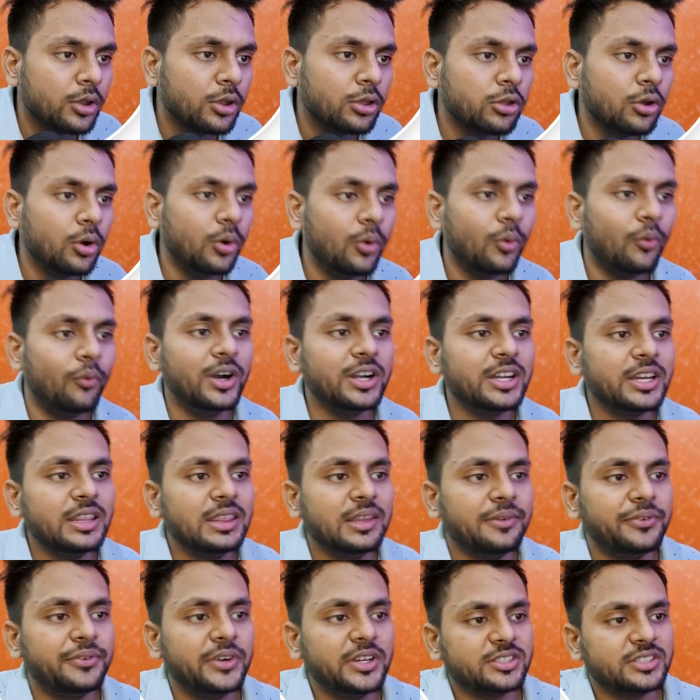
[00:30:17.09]
So what is
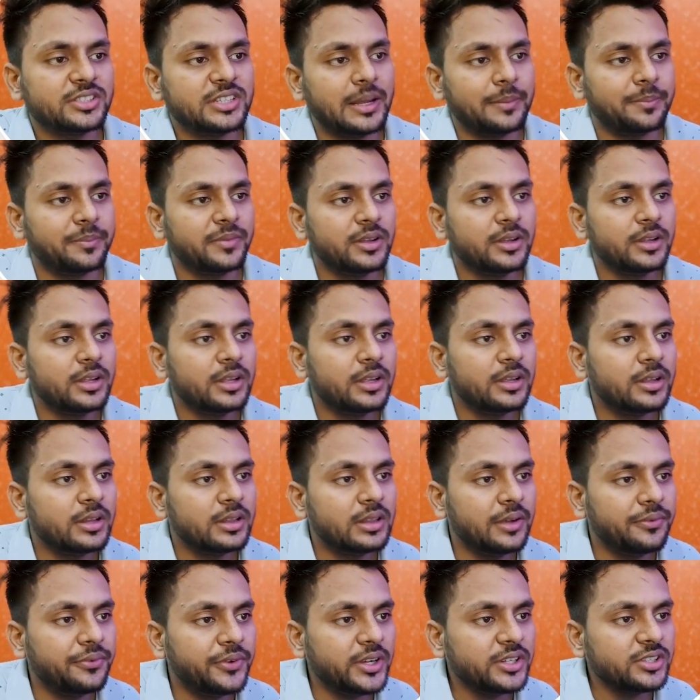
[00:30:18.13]
the first step?
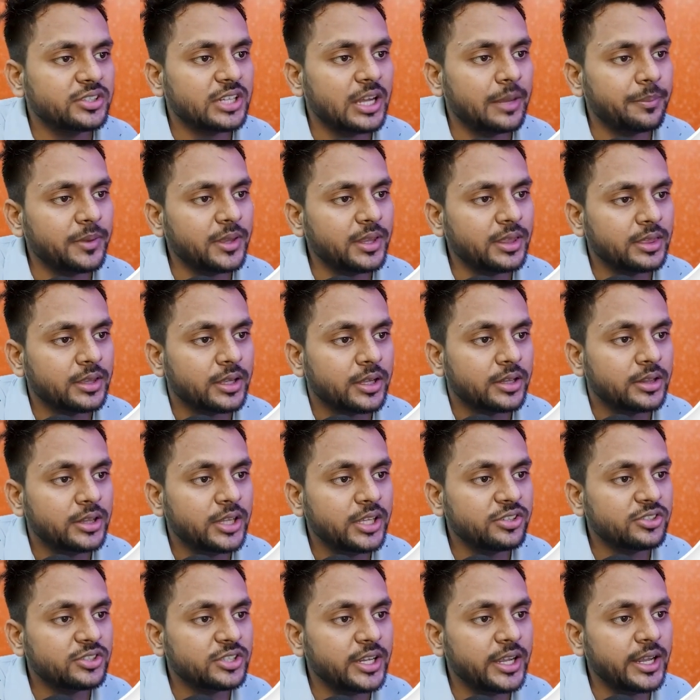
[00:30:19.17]
The first step is
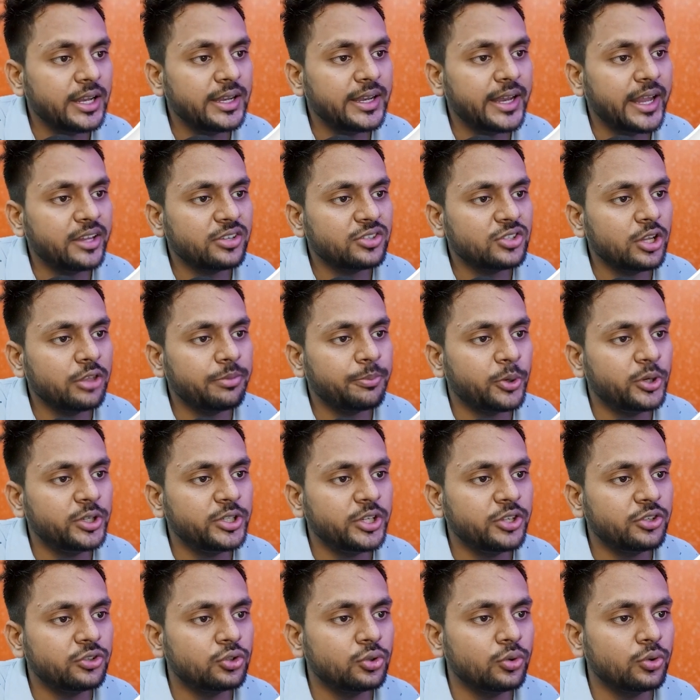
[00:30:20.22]
this tail nest is
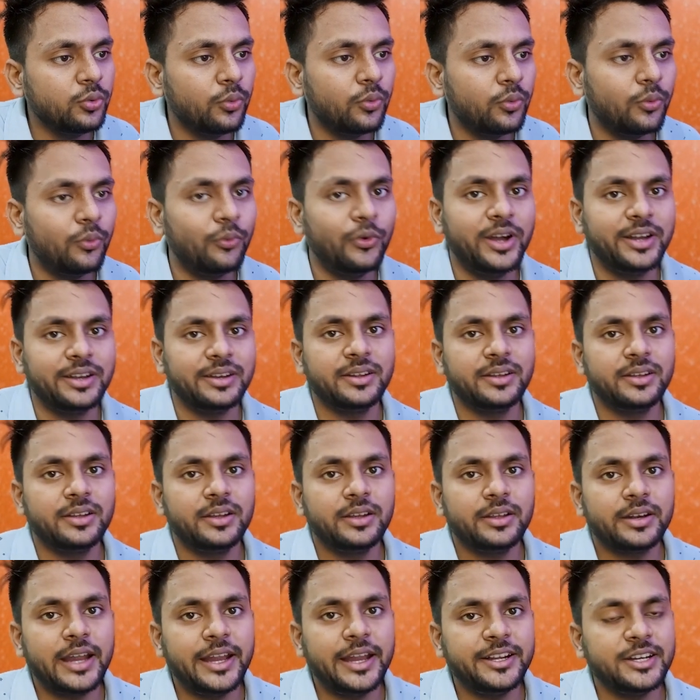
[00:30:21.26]
pointing to 1
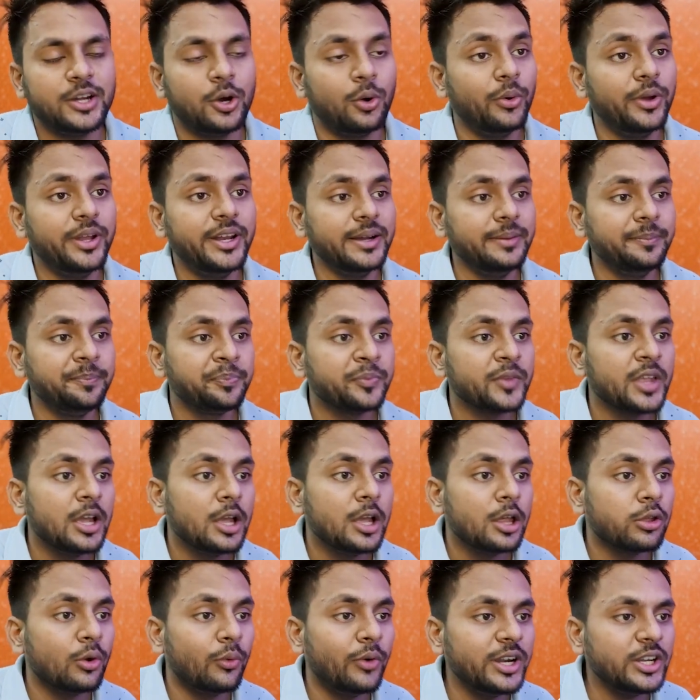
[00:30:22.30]
right now. Right?
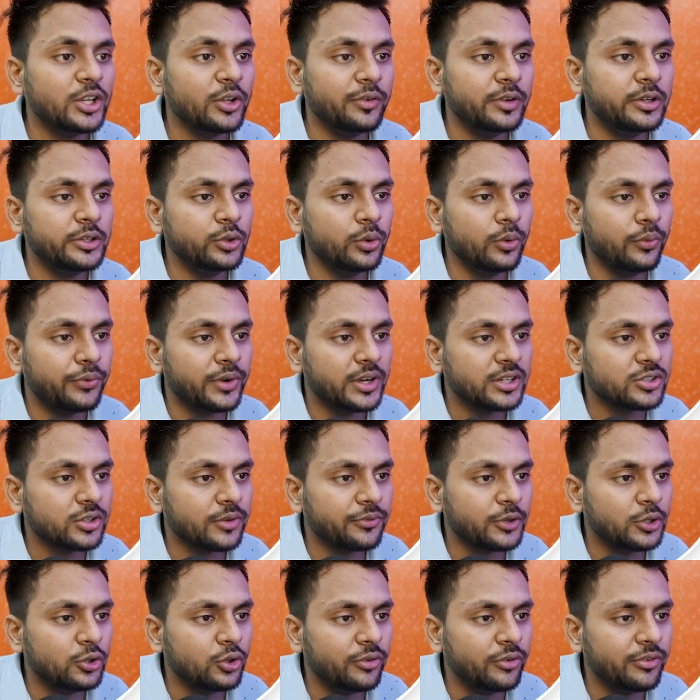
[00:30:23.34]
So what you will do, first of
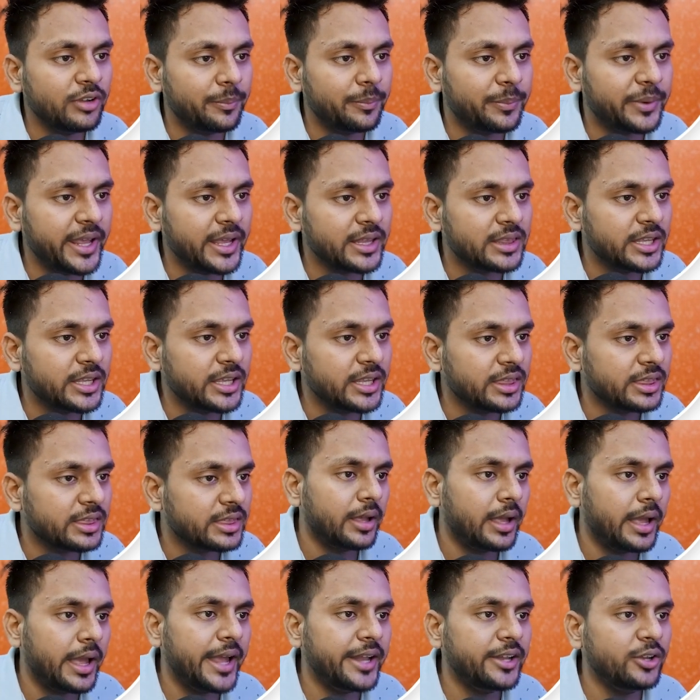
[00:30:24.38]
all you will break this
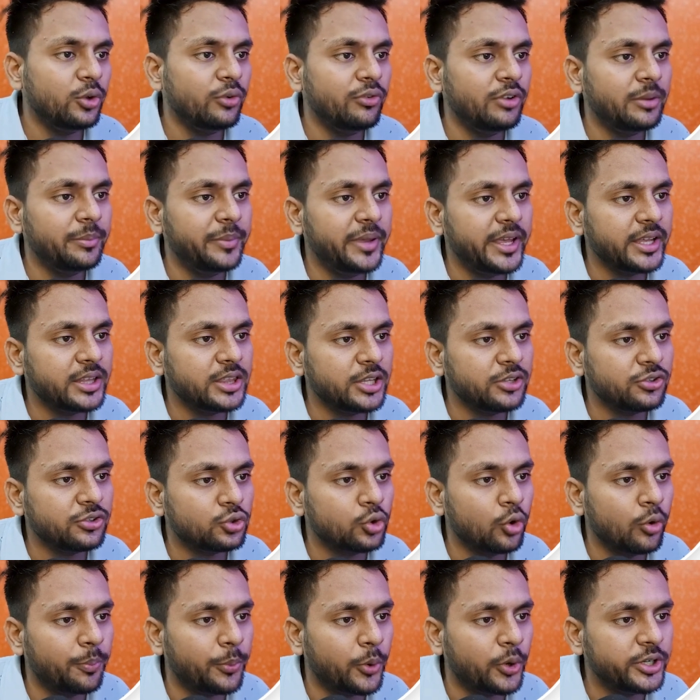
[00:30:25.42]
and you will make this
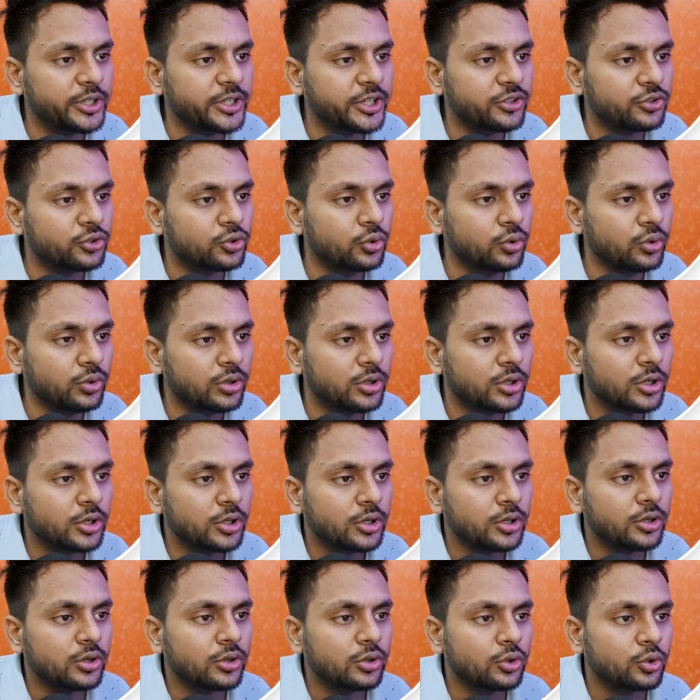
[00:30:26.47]
2 pointing to
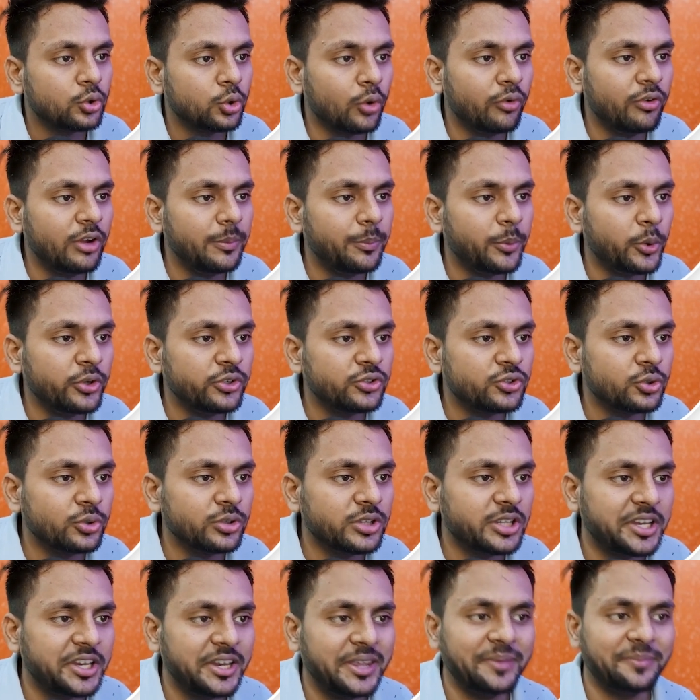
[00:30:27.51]
2 will points
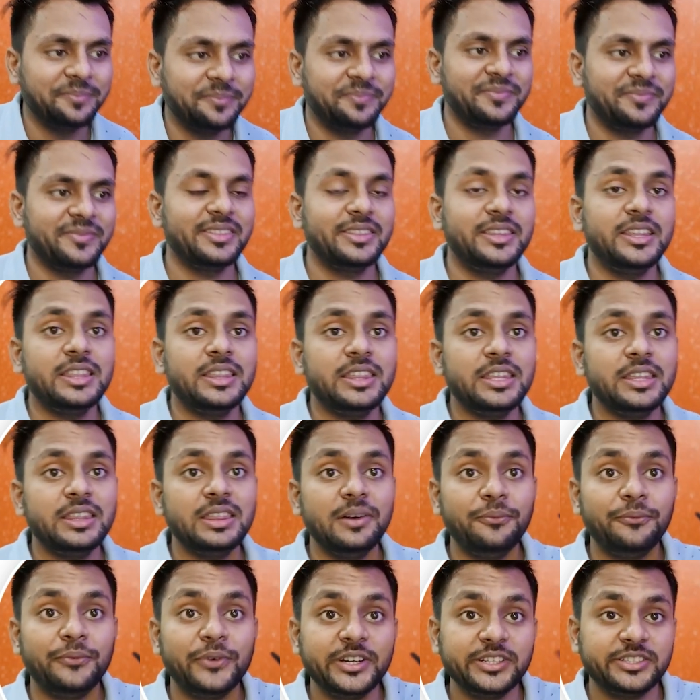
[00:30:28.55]
to 3. This is
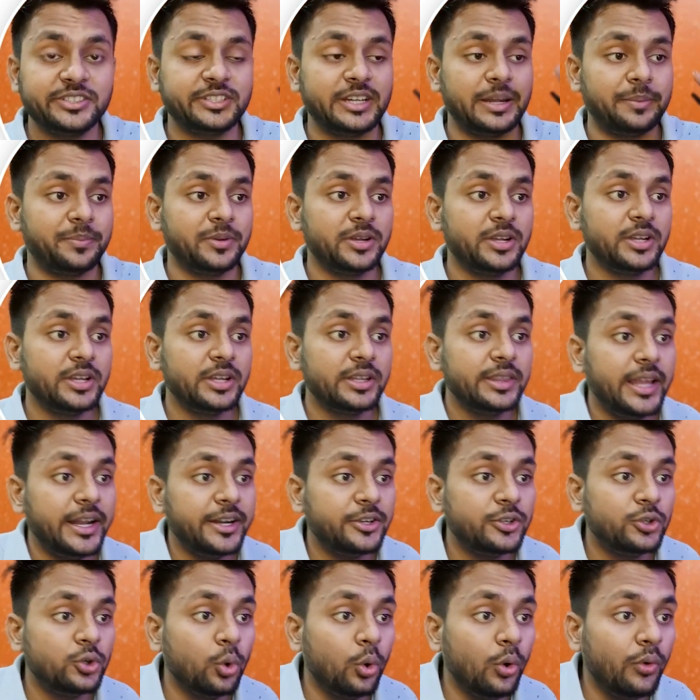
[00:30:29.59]
the first step,
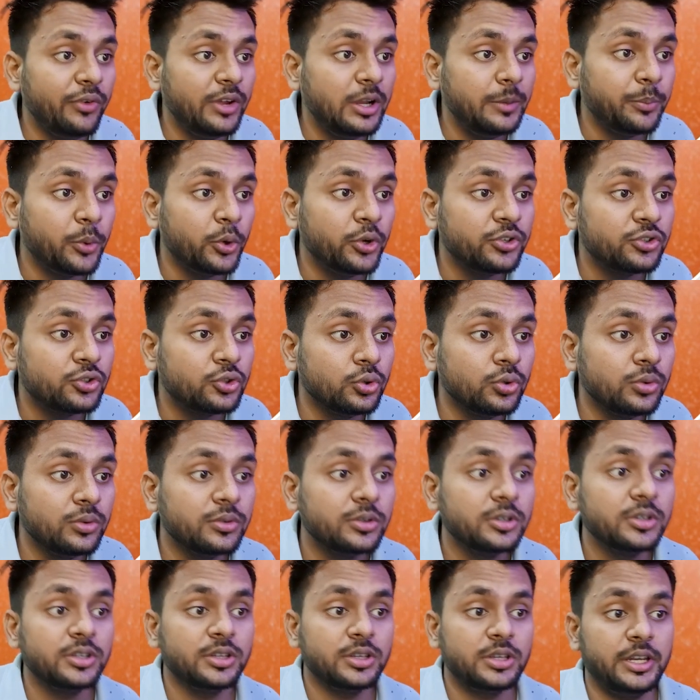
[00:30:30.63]
that 2 will points
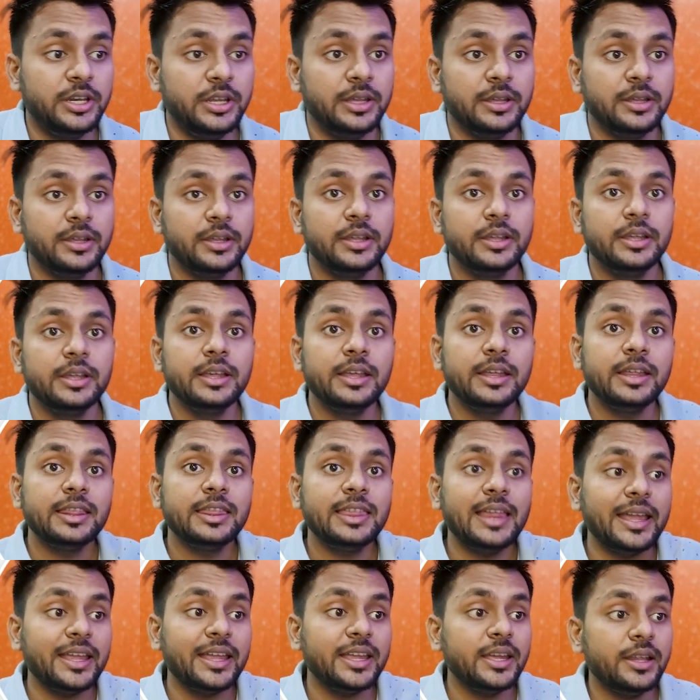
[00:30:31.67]
to 3.
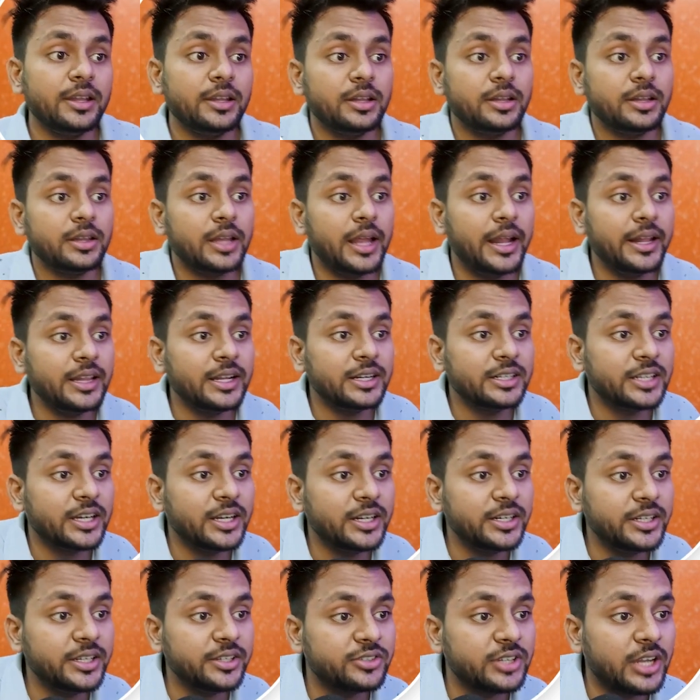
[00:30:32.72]
Second and the
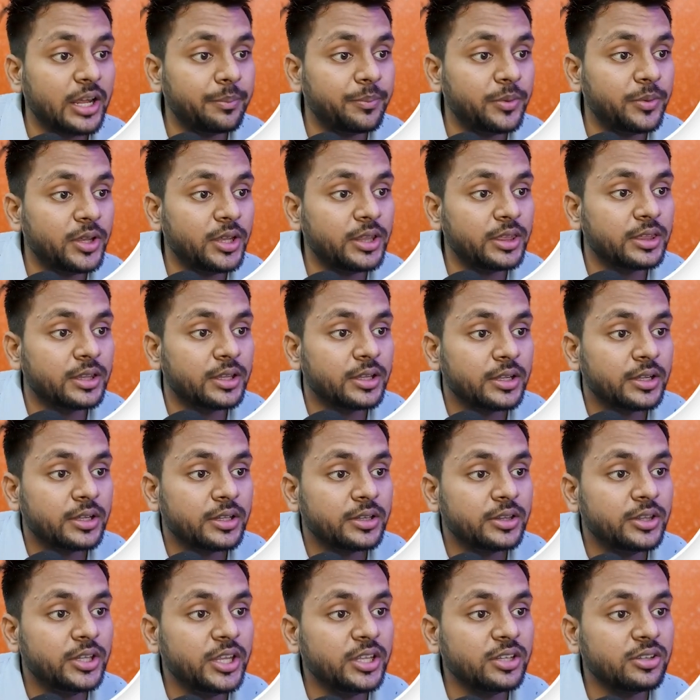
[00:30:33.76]
third step is
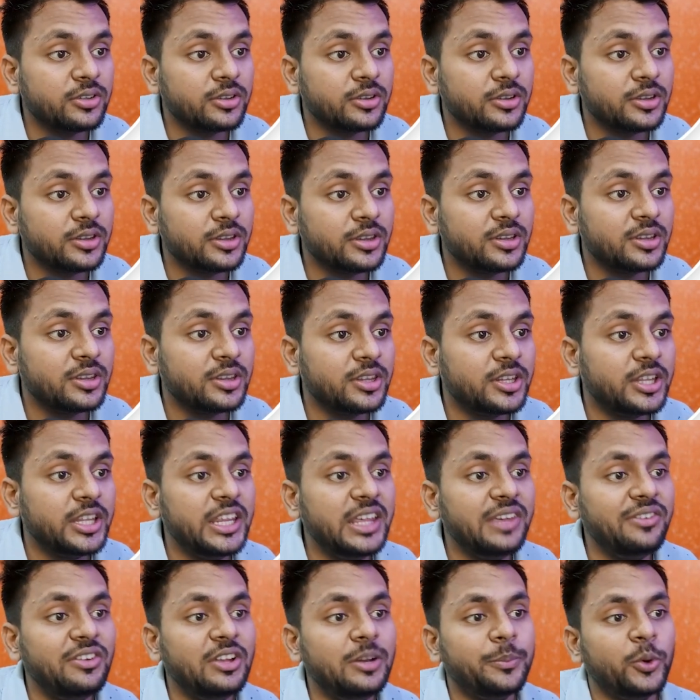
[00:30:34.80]
this
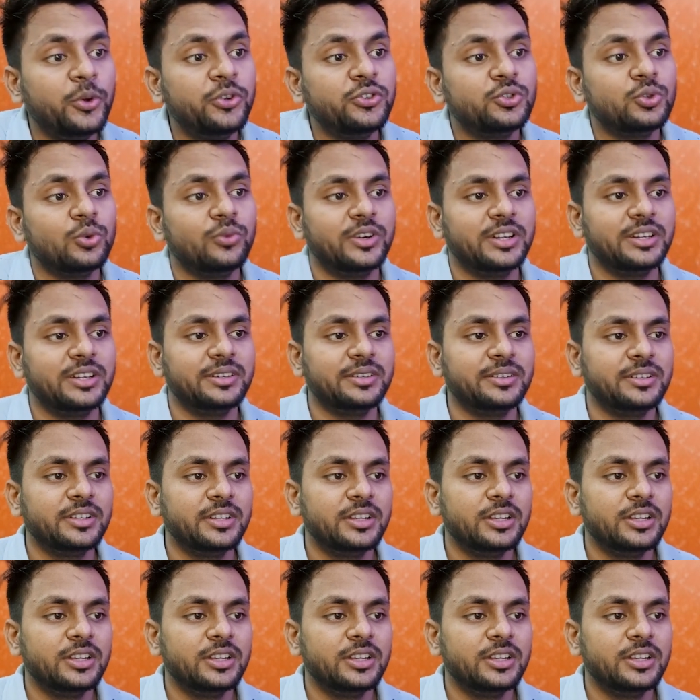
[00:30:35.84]
3 will points to 1.